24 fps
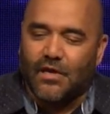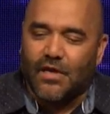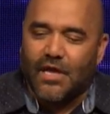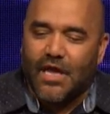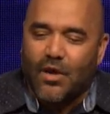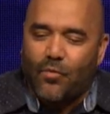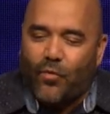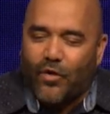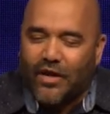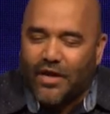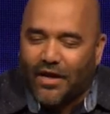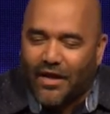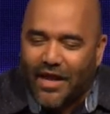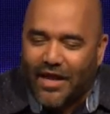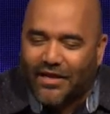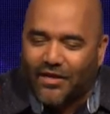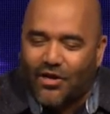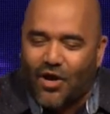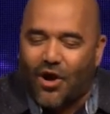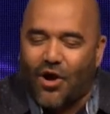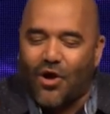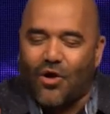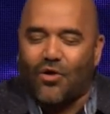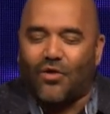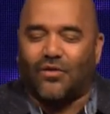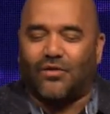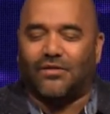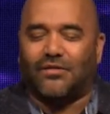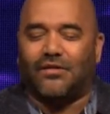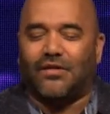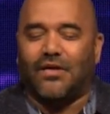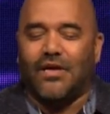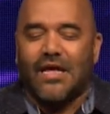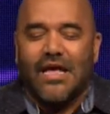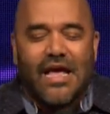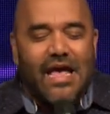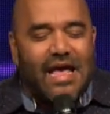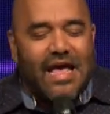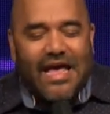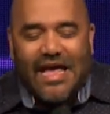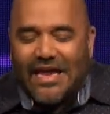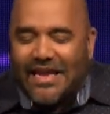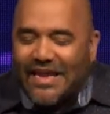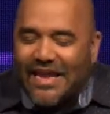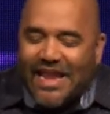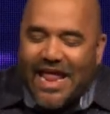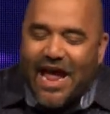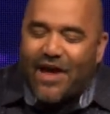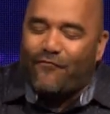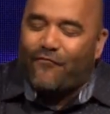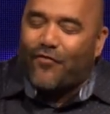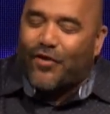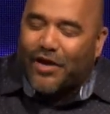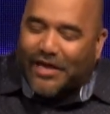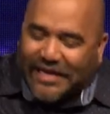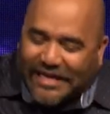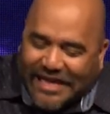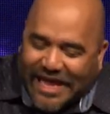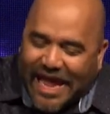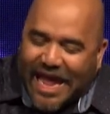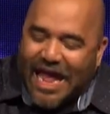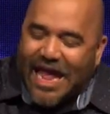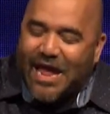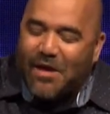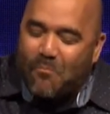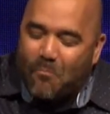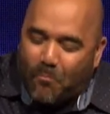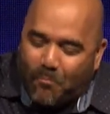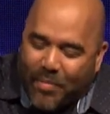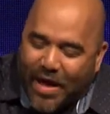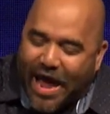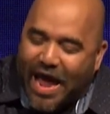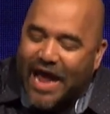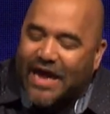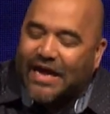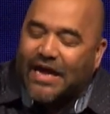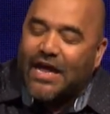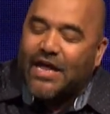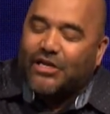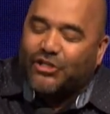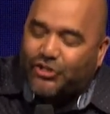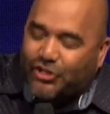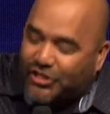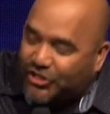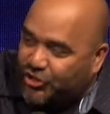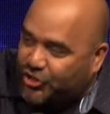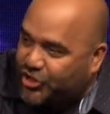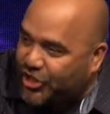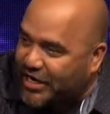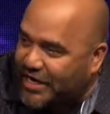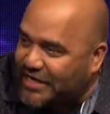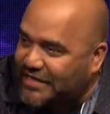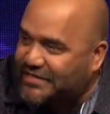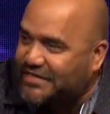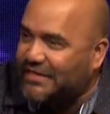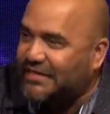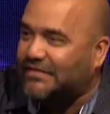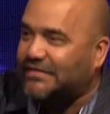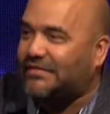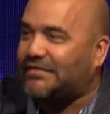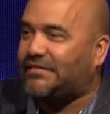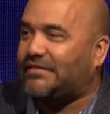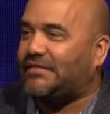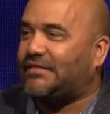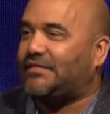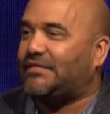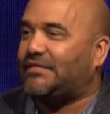He wouldn't let go. He never came back to Jesus.